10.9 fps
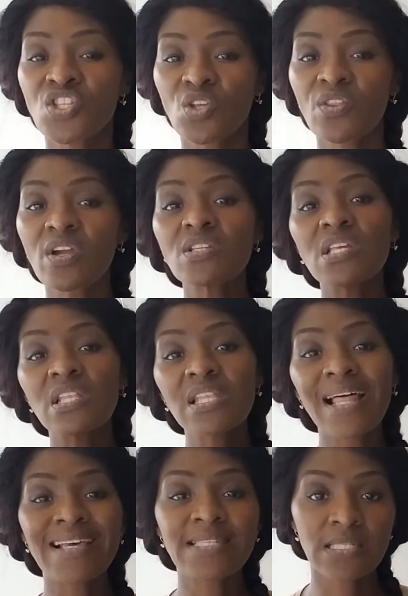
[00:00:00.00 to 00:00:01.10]
So there's a
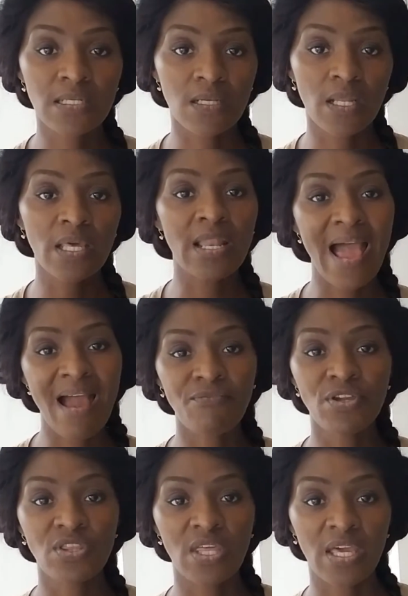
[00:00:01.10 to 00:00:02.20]
lesson in
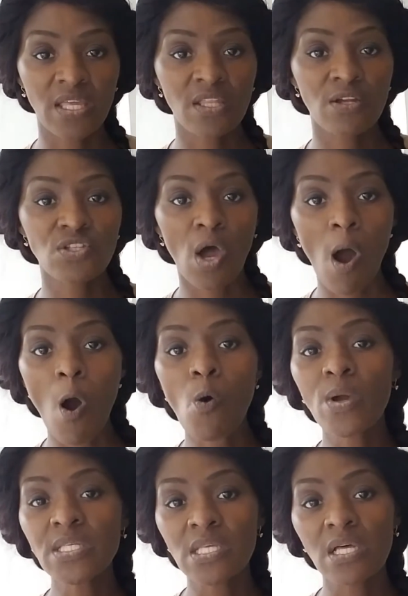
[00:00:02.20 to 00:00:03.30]
everything. There's
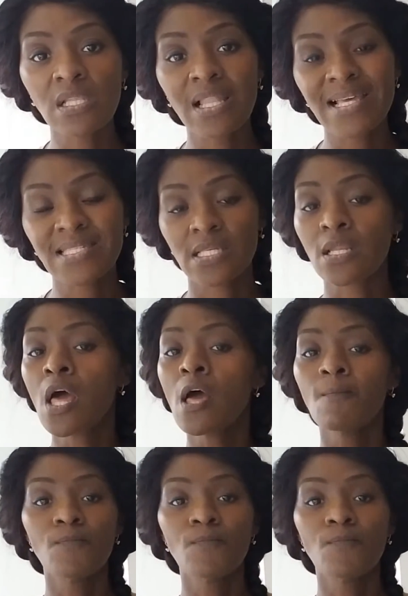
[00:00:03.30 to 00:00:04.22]
always a lesson.